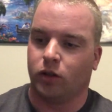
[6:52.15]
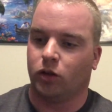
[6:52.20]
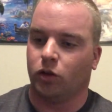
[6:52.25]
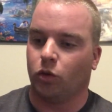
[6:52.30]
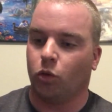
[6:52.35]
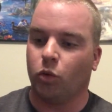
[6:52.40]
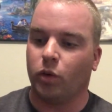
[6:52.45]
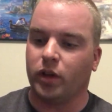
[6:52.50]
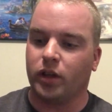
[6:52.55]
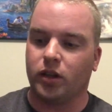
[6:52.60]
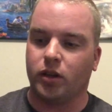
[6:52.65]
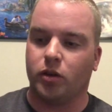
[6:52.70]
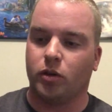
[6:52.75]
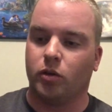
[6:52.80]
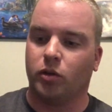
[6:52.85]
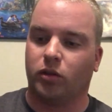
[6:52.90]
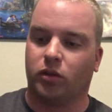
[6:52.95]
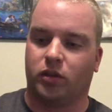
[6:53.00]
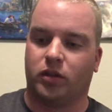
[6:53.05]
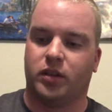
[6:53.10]
we
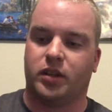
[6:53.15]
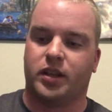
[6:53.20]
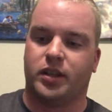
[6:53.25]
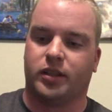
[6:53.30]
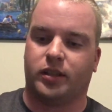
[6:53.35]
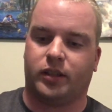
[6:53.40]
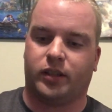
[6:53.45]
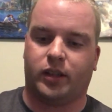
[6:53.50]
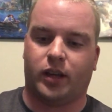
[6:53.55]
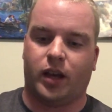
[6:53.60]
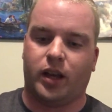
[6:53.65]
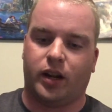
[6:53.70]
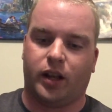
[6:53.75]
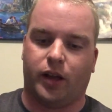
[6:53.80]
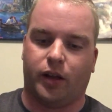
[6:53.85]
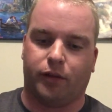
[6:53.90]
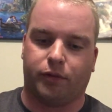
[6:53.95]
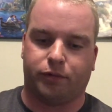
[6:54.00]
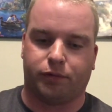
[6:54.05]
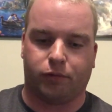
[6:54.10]
use this kind
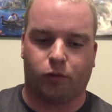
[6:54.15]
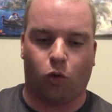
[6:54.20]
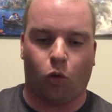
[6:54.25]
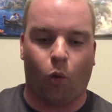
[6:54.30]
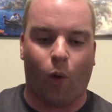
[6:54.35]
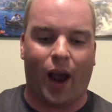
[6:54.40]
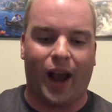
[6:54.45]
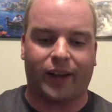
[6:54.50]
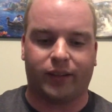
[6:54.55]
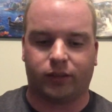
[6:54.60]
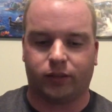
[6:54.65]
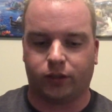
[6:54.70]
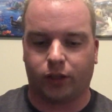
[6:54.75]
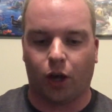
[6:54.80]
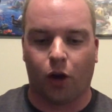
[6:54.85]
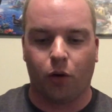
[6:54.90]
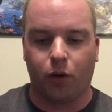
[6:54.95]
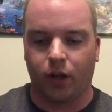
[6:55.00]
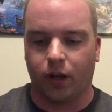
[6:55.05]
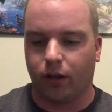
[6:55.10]
of waxed
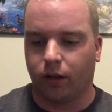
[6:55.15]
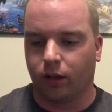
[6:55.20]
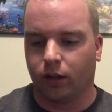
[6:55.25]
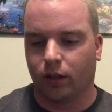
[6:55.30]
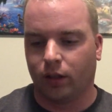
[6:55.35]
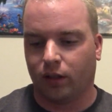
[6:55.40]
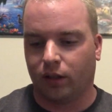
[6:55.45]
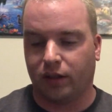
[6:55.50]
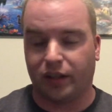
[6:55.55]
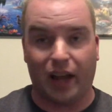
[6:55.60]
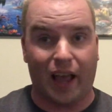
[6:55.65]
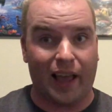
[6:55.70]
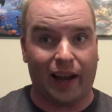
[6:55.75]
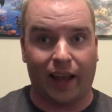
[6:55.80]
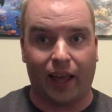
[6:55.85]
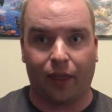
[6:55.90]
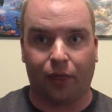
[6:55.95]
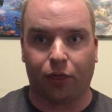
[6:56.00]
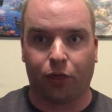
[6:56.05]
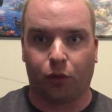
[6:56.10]
coated
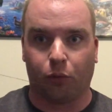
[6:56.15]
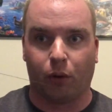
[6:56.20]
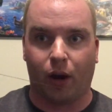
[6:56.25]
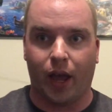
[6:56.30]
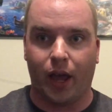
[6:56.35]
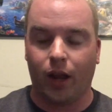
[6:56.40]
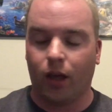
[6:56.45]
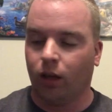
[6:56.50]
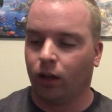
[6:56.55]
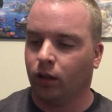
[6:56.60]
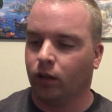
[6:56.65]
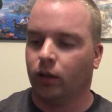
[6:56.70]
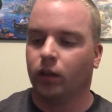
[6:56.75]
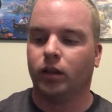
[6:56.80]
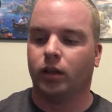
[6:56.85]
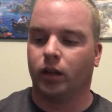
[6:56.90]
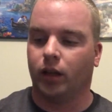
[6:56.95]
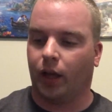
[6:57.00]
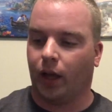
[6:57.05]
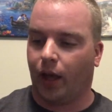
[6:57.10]
nylon thread,
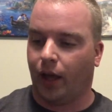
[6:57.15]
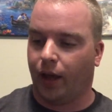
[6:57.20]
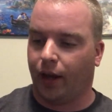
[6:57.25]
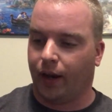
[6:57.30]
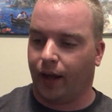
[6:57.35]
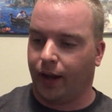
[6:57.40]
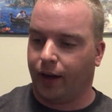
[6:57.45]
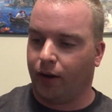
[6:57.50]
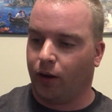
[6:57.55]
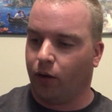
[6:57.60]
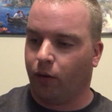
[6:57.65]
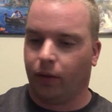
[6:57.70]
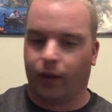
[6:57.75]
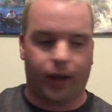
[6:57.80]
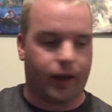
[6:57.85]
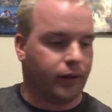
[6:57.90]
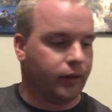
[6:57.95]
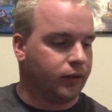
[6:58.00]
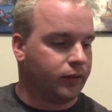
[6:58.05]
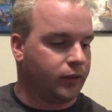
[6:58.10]
and I know
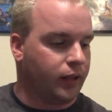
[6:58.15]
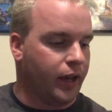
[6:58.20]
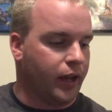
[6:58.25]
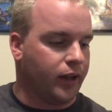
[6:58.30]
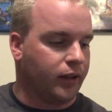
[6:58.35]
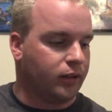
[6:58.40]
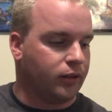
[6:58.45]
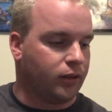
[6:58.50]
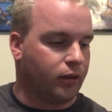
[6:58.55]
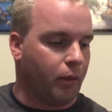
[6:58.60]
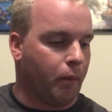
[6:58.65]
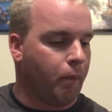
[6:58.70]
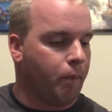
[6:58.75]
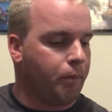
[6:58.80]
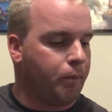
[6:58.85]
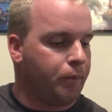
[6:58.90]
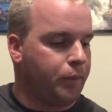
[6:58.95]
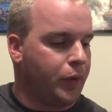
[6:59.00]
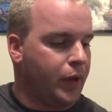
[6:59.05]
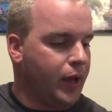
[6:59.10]
that takes
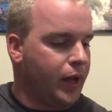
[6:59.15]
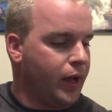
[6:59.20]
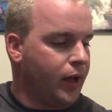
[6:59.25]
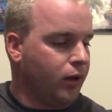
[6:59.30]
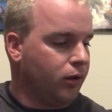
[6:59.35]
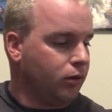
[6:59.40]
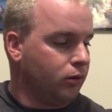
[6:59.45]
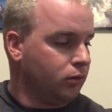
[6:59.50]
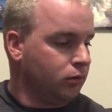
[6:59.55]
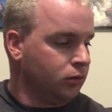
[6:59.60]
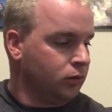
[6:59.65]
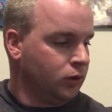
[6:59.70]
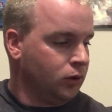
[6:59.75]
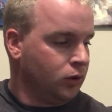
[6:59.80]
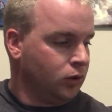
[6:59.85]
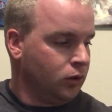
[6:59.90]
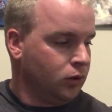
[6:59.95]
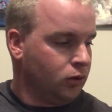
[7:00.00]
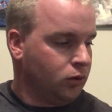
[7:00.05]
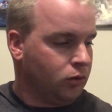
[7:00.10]
about
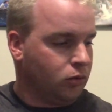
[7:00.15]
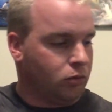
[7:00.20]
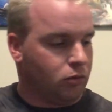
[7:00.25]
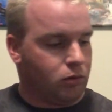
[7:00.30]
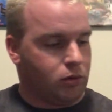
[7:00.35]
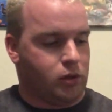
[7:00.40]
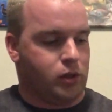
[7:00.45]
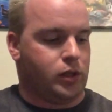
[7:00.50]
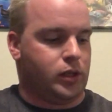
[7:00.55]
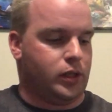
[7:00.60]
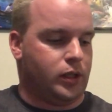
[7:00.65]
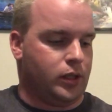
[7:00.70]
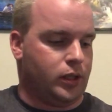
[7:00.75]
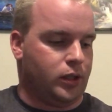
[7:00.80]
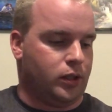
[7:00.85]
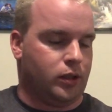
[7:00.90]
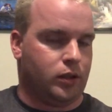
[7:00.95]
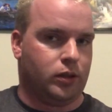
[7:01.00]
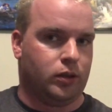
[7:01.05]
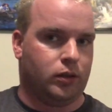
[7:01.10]
1,